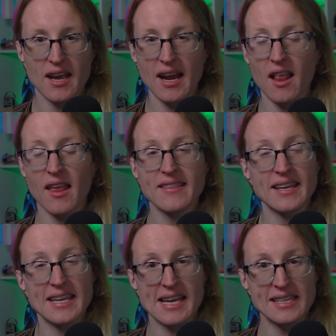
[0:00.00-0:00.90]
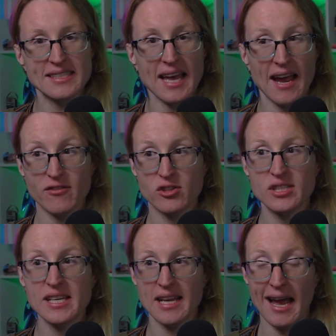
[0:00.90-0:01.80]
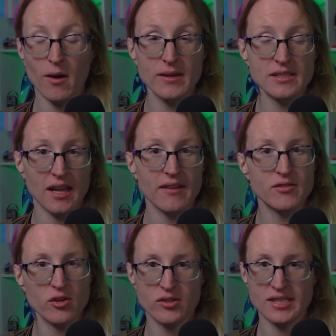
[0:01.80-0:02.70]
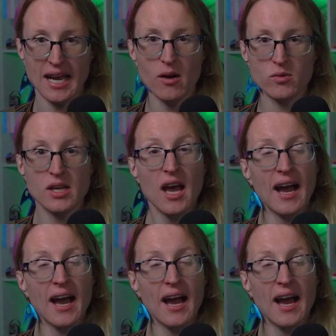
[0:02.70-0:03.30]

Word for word: And I like that he gets that after seeing how his life turns out.